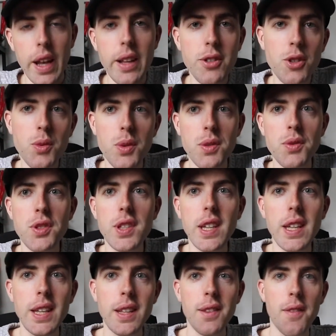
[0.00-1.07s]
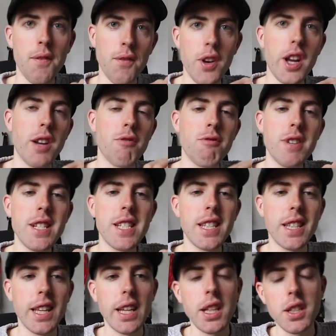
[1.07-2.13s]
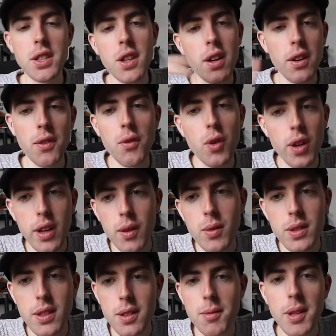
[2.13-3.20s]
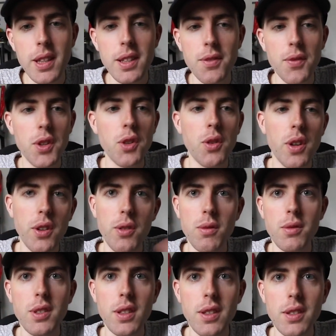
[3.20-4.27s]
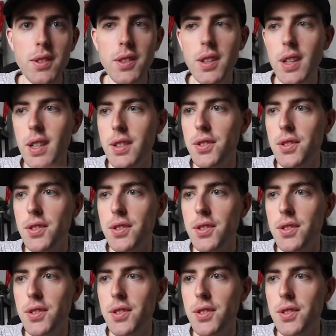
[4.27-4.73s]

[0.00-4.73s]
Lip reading: And as you would have seen very recently, and it's kind of why I wanted to make this video, I know Dylan